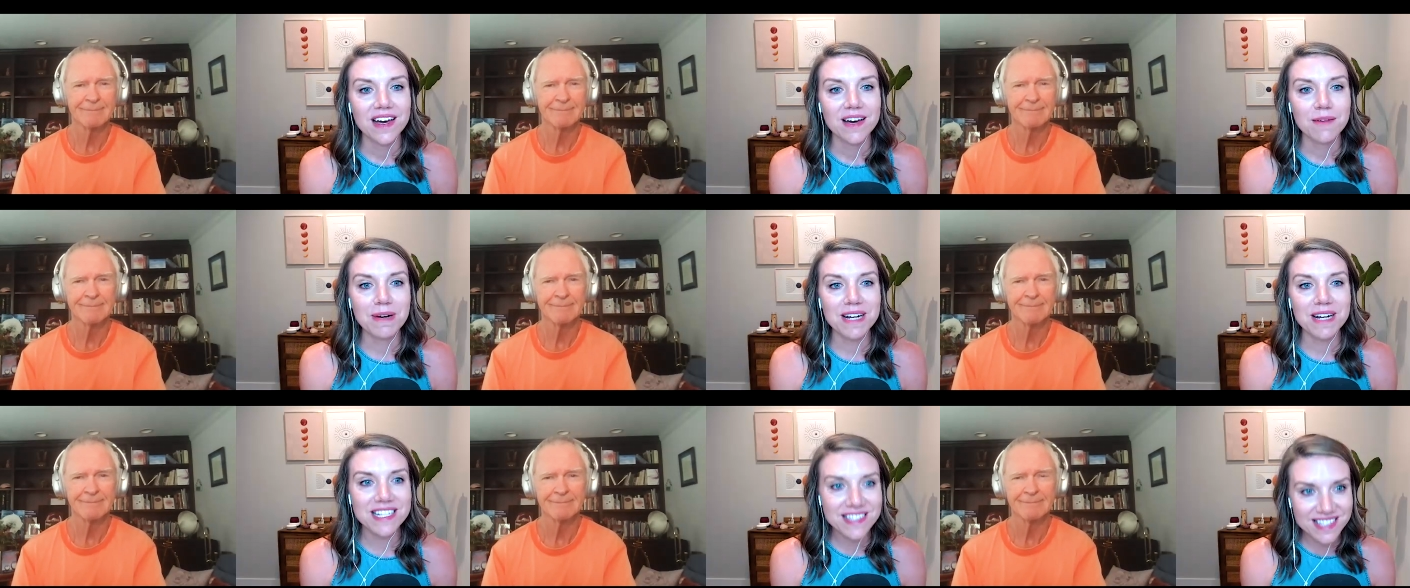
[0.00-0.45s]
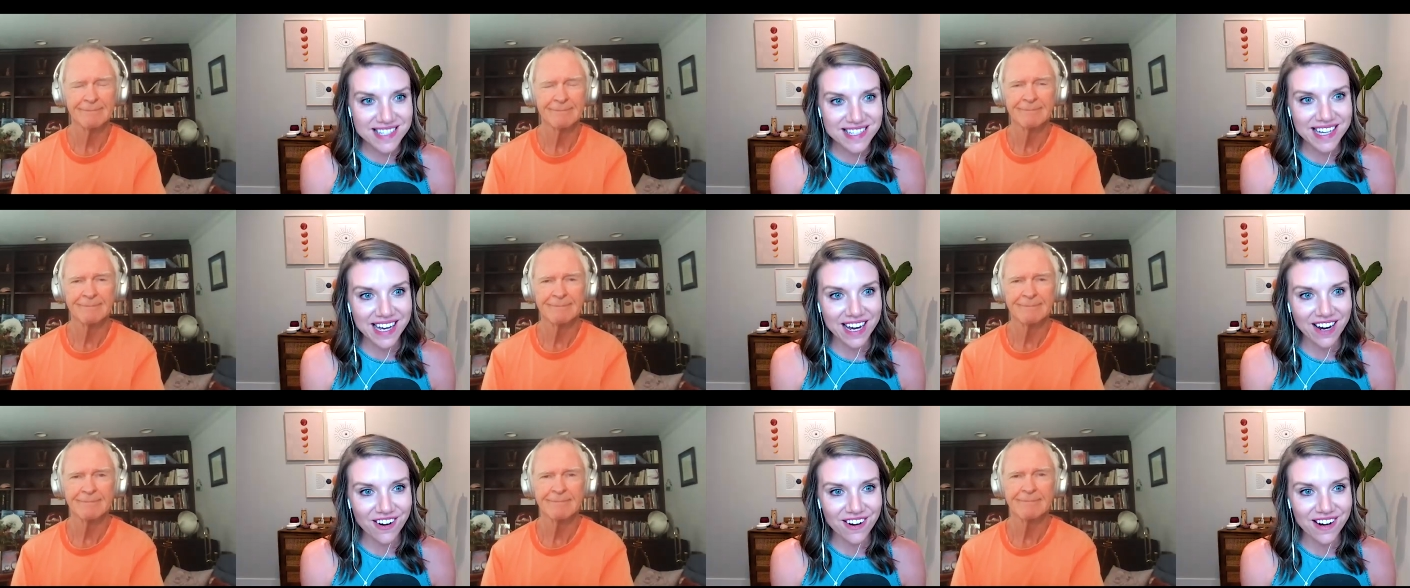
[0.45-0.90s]
Speaker 1: but it's
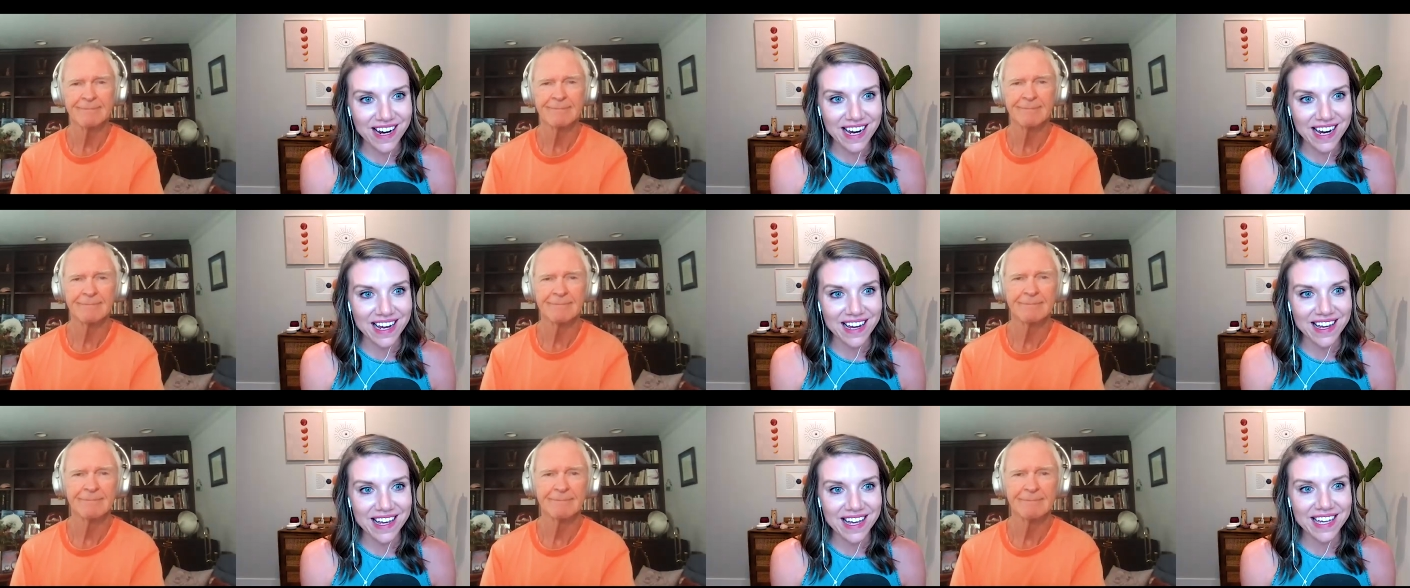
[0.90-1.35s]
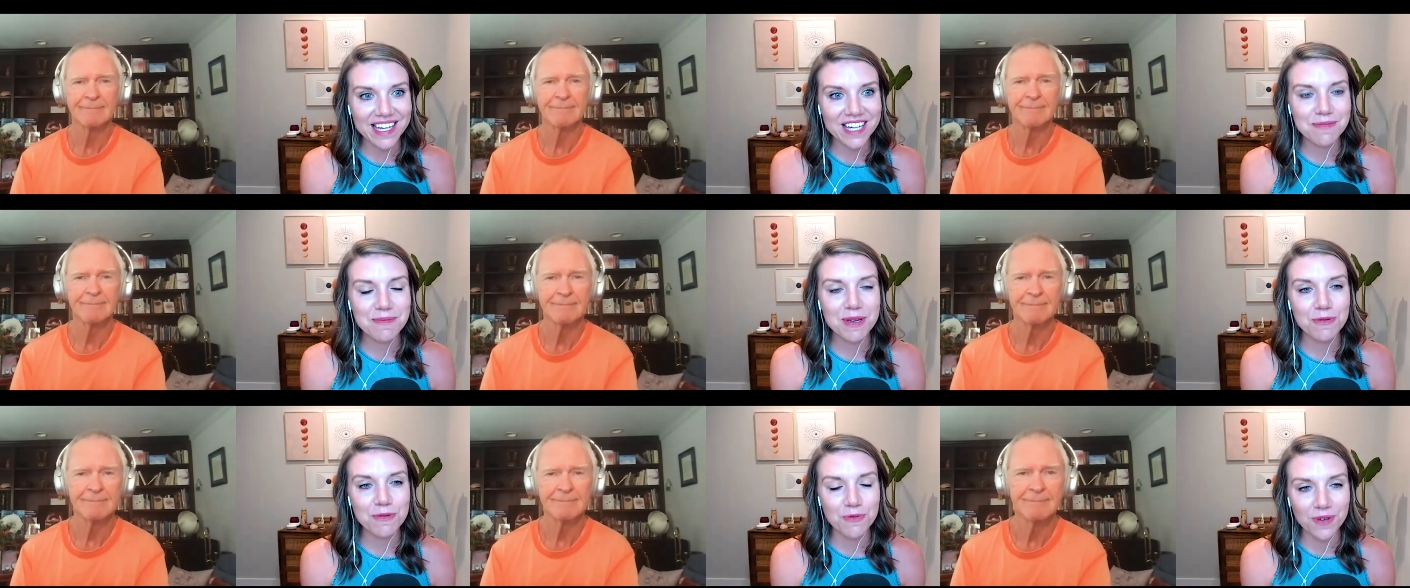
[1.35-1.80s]
scary it can
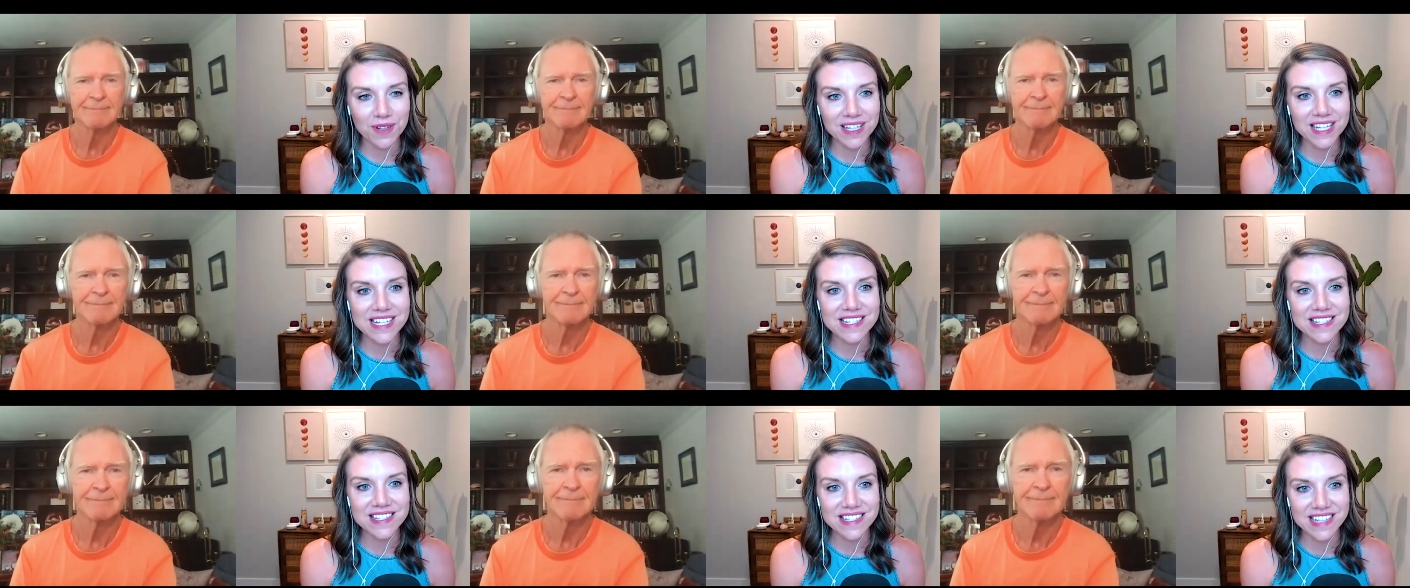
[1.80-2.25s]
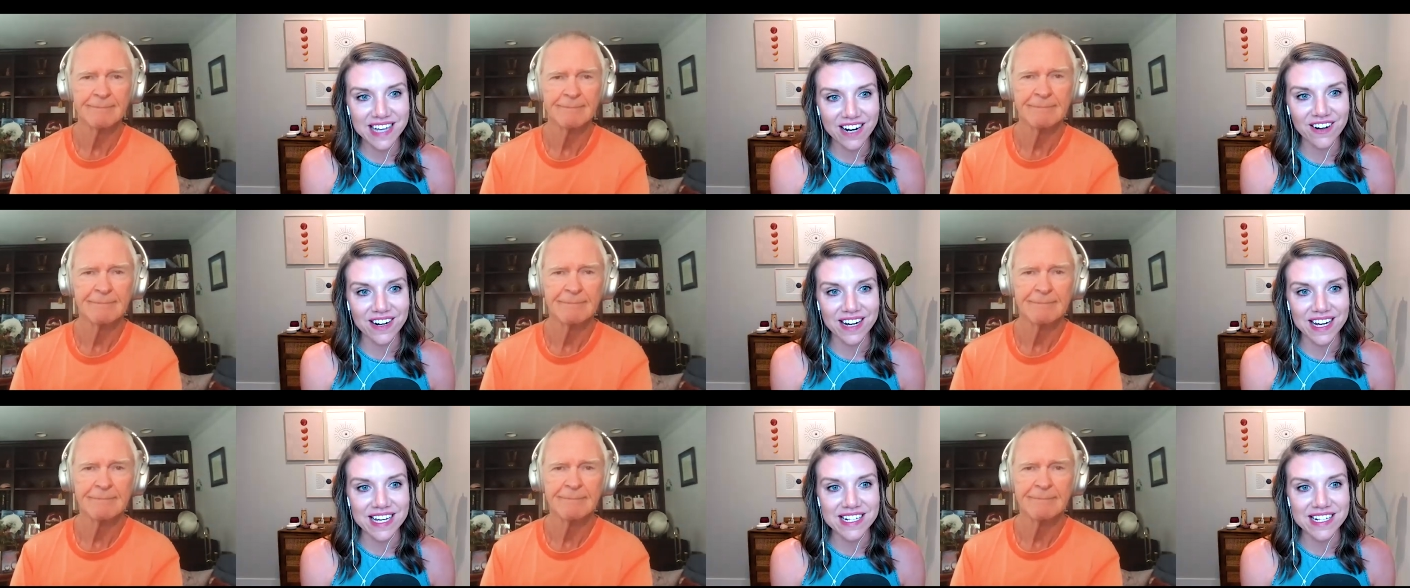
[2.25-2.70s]
be really
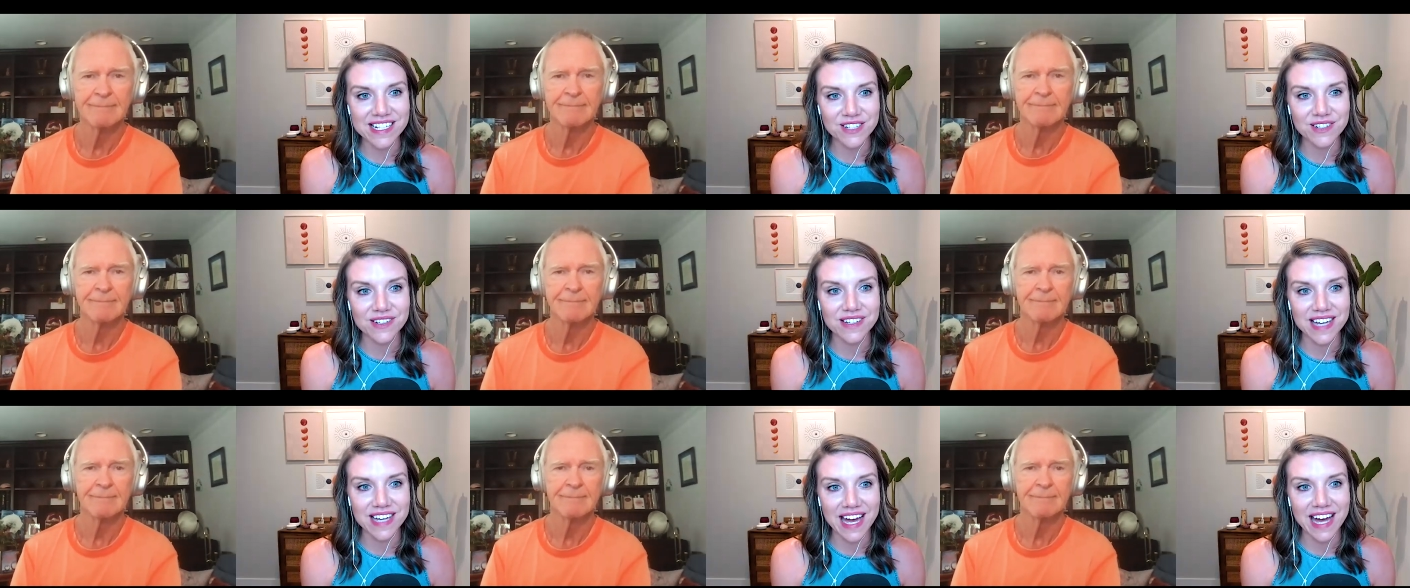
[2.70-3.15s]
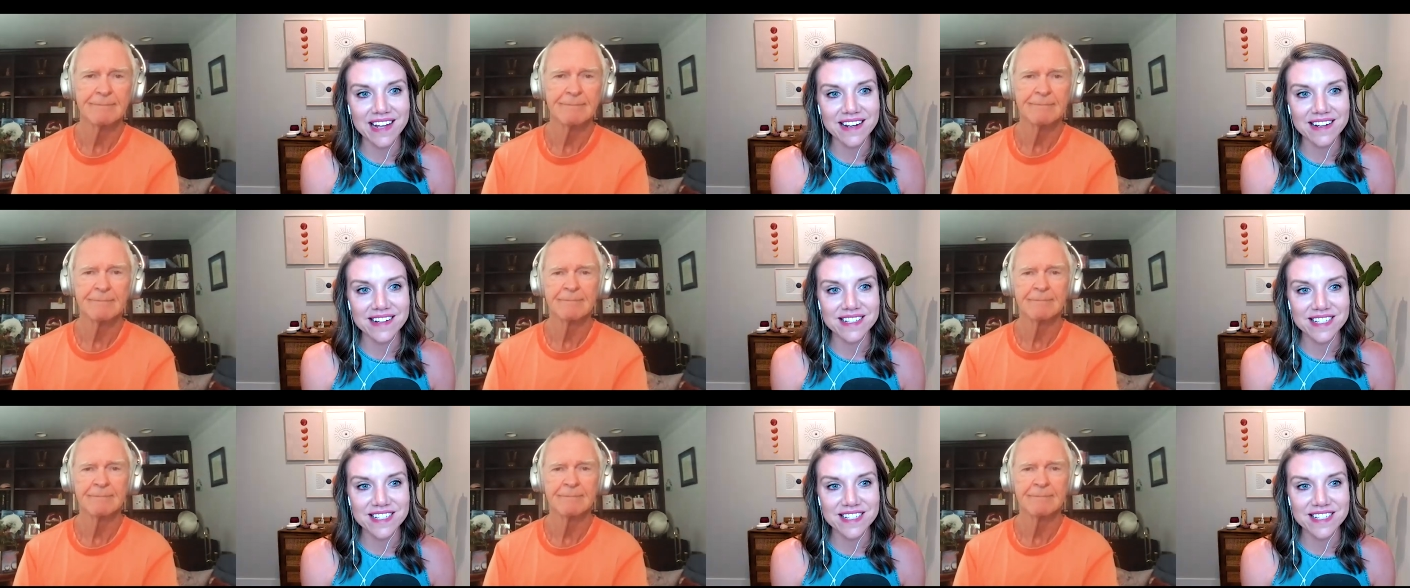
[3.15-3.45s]
scary to get